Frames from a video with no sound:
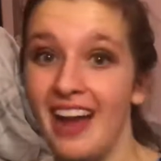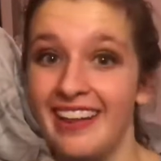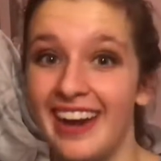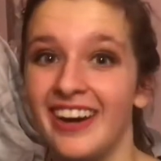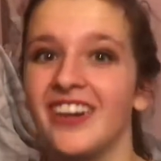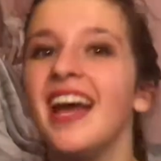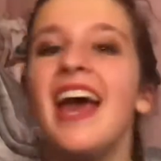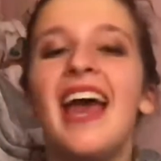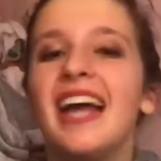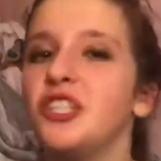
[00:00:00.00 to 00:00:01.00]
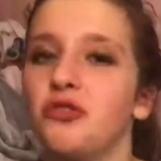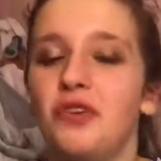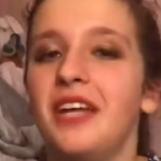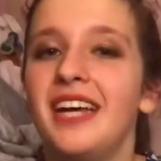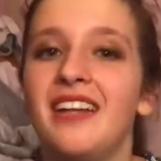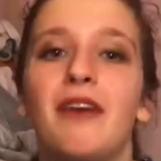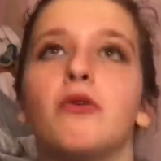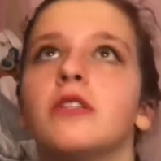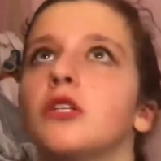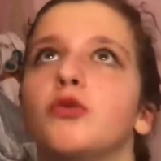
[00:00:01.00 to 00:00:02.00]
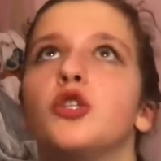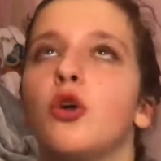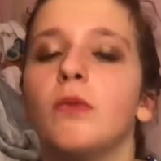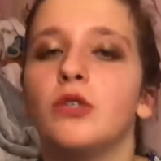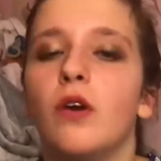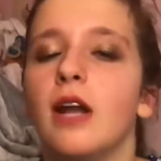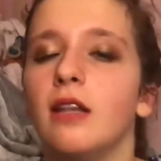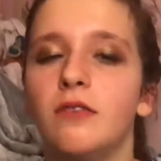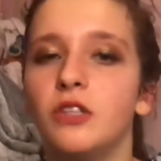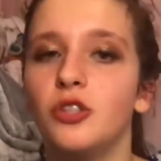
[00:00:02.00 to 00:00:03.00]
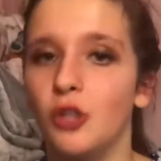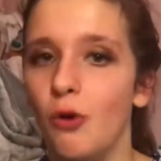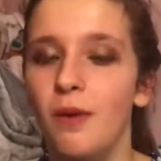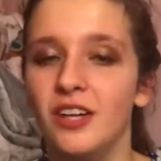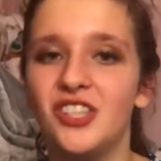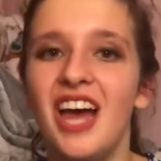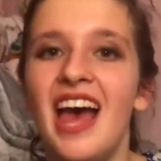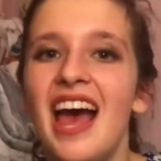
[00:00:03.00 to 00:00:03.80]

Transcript: eyeliner. It's just really, like, this was so much fun. I loved it so much.